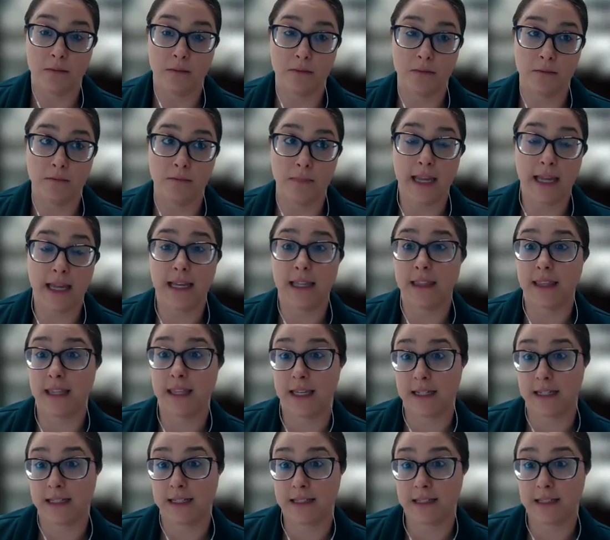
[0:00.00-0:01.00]
make
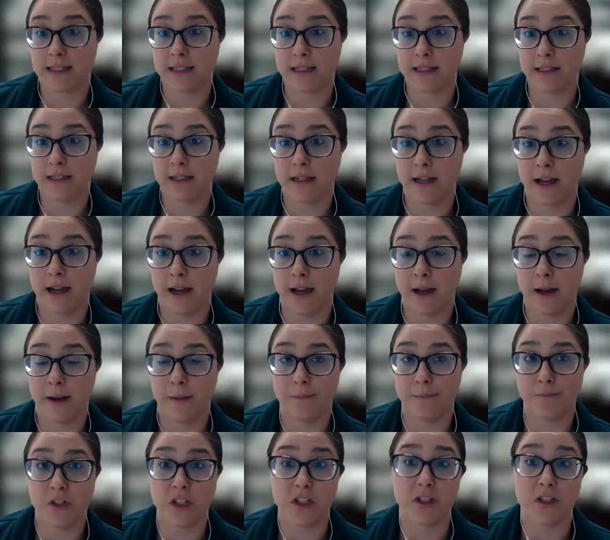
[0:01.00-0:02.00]
this
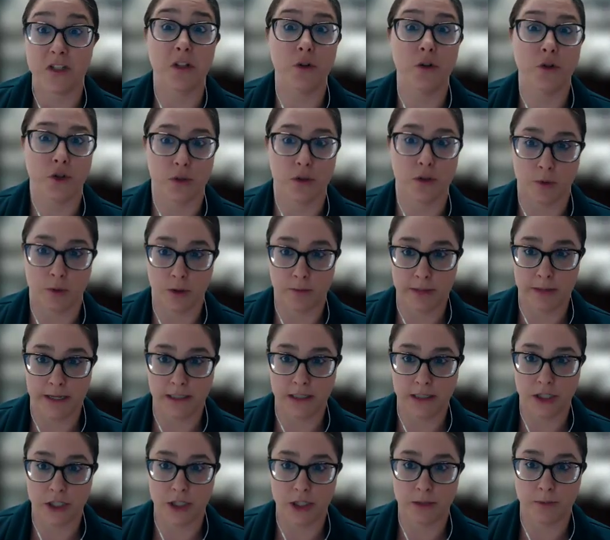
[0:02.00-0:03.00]
disclosure more
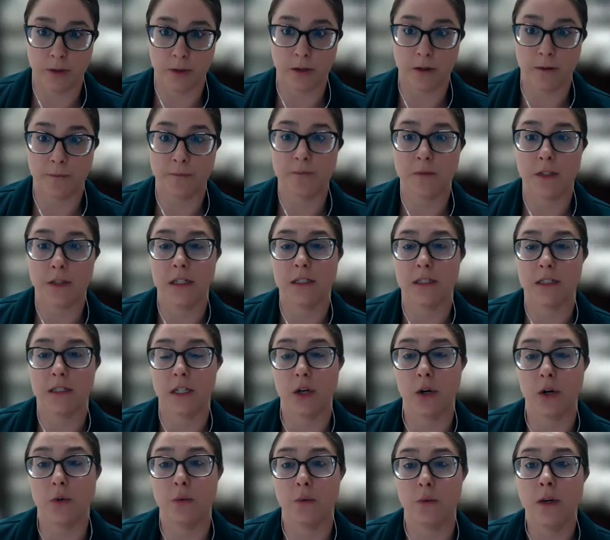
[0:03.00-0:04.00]
manageable. And
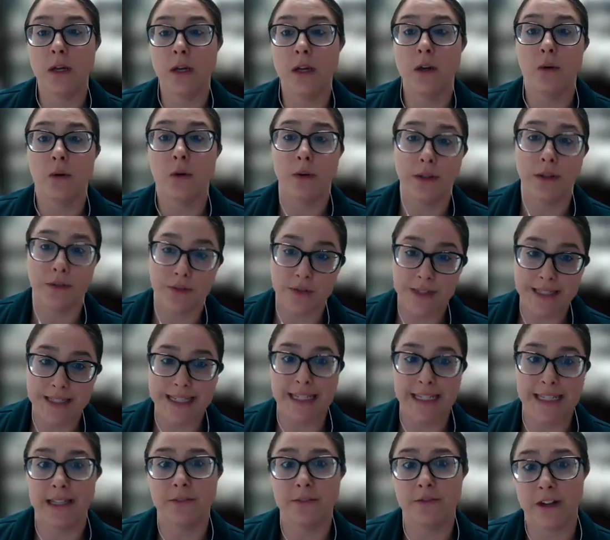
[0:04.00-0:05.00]
so we've
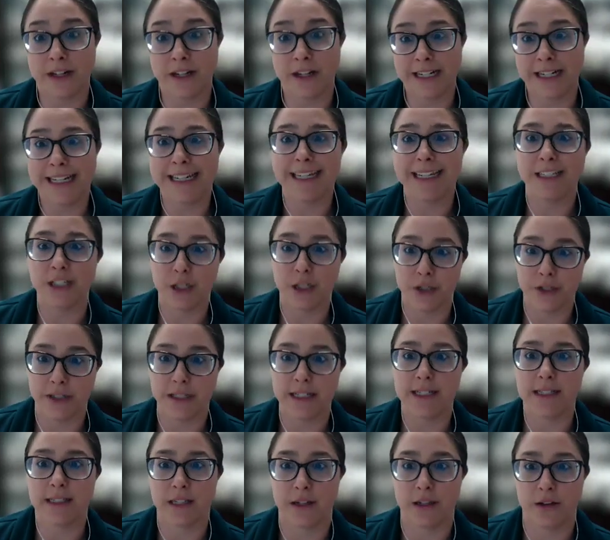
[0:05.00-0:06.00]
seen varying
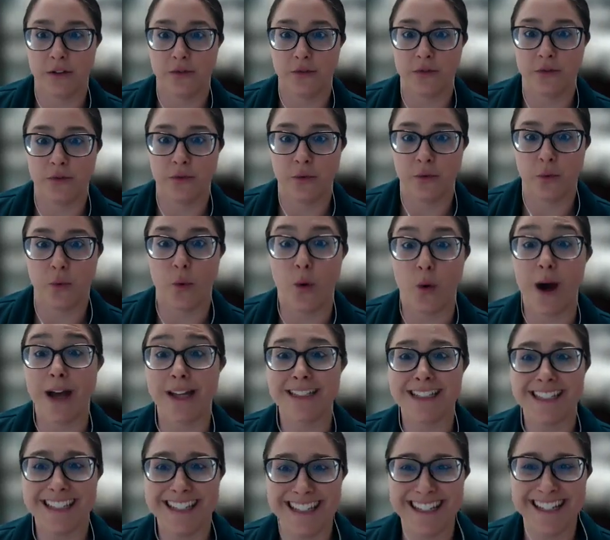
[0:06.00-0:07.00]
degrees of
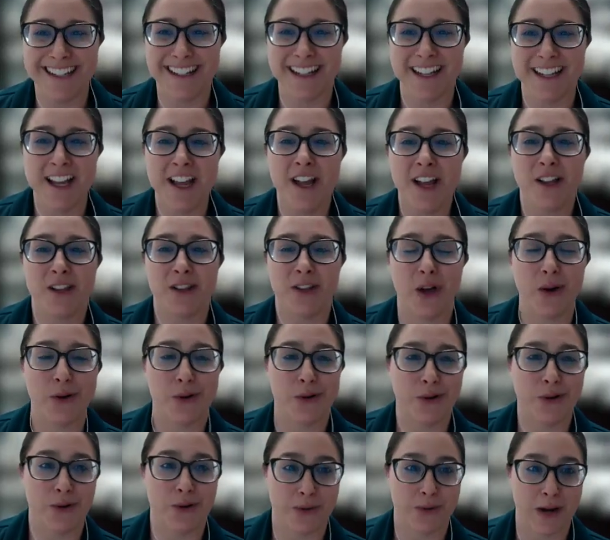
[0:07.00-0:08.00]
what
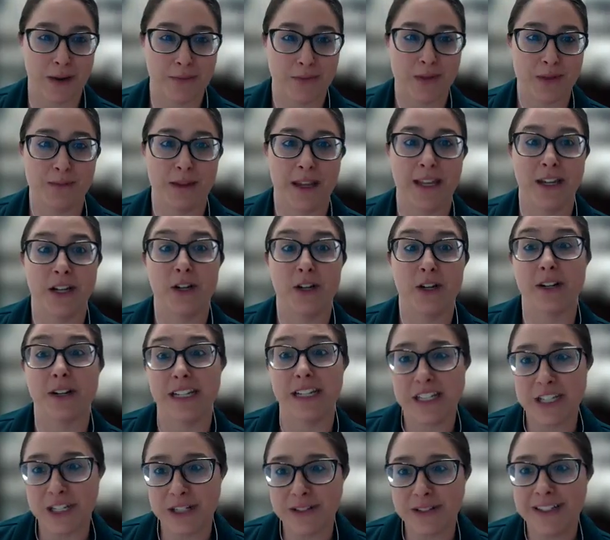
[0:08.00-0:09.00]
local reps may
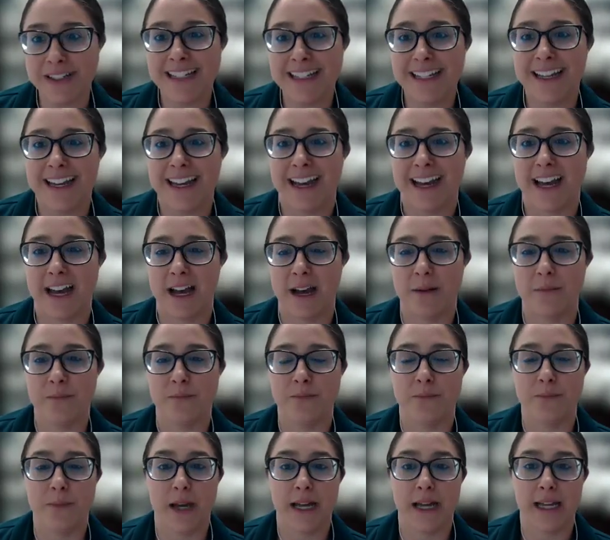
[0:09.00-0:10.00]
agree to,
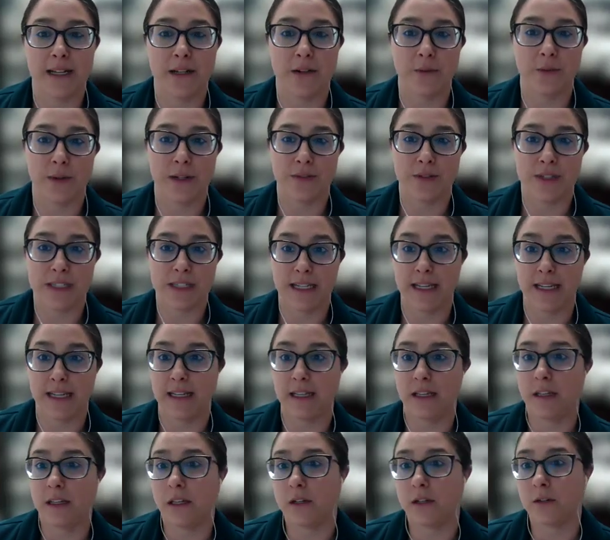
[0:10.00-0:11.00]
but we've
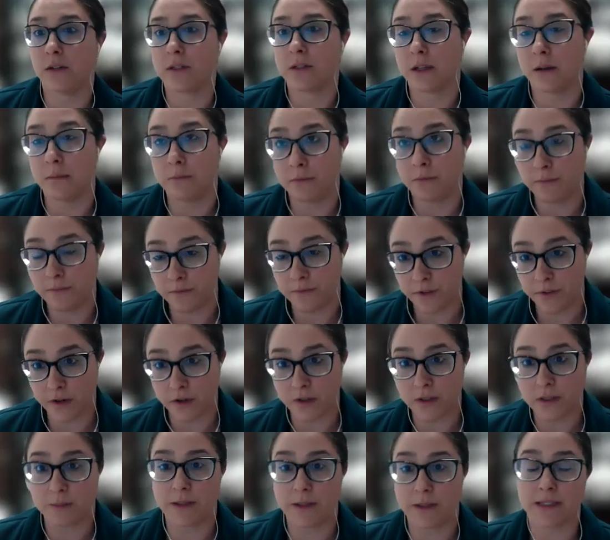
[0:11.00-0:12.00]
seen, some
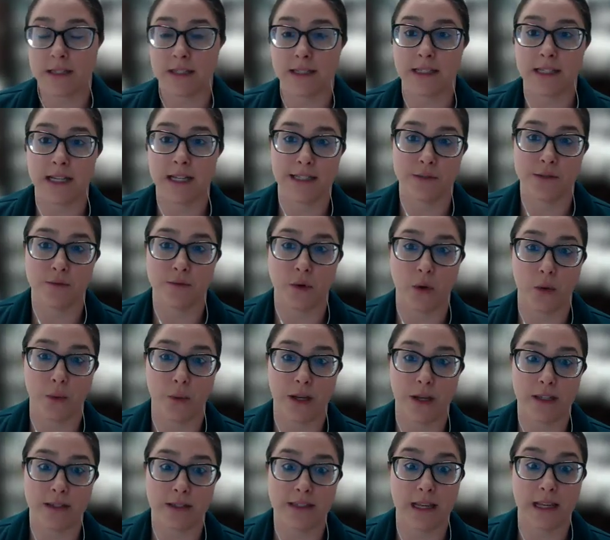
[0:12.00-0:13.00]
folks be successful
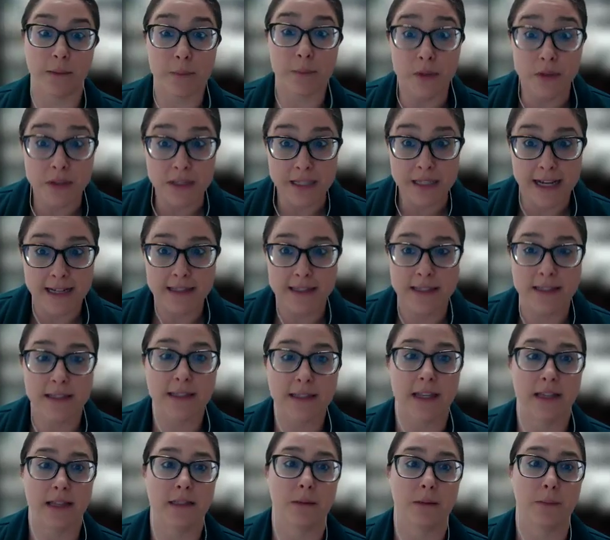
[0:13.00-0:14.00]
with sample sizes
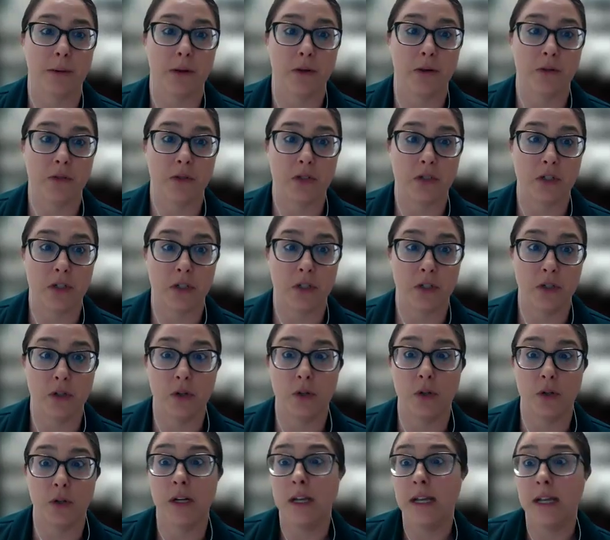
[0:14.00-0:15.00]
as opposed
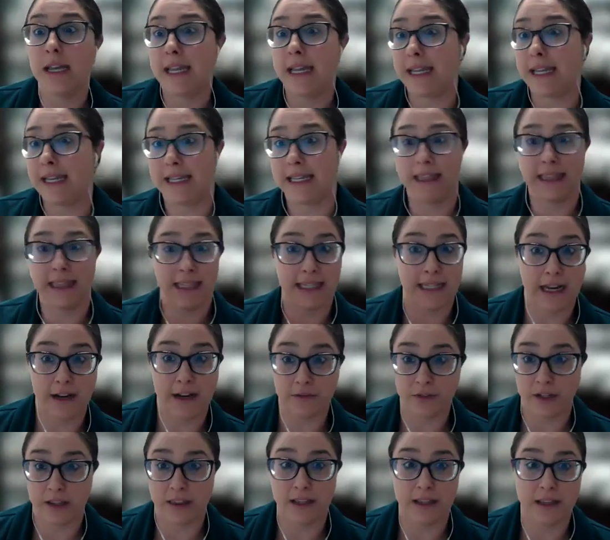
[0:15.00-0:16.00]
to anything and
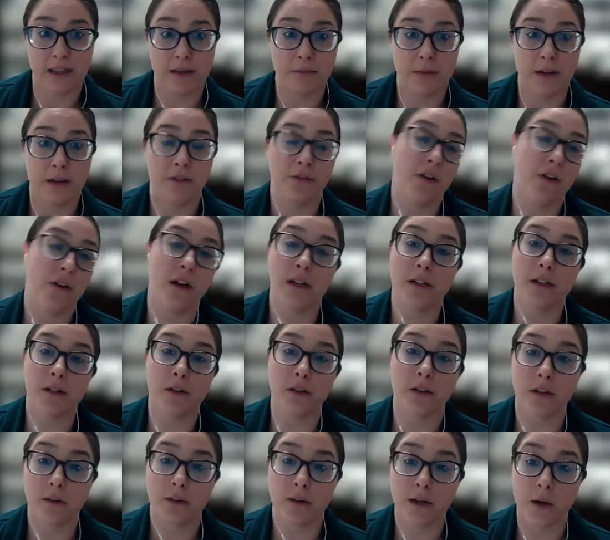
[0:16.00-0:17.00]
everything that may fall under
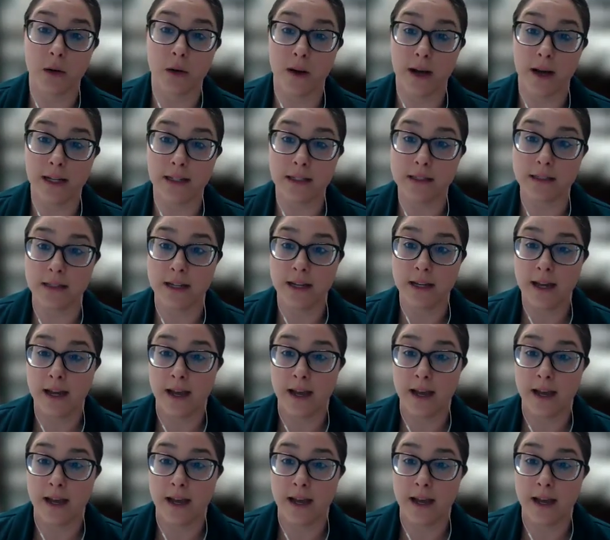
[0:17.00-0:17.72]
the request.